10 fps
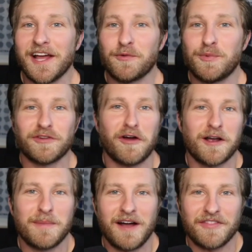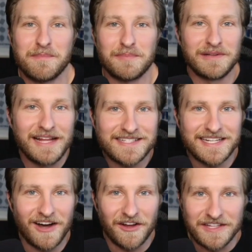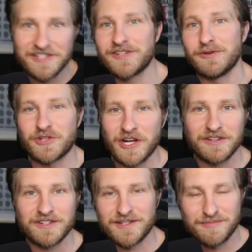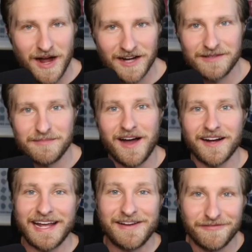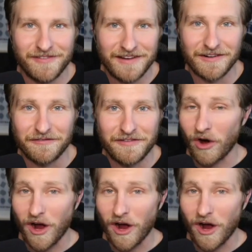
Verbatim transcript: like we talk about them plenty on these two shows, this Mock the Mock and Favorite Fits,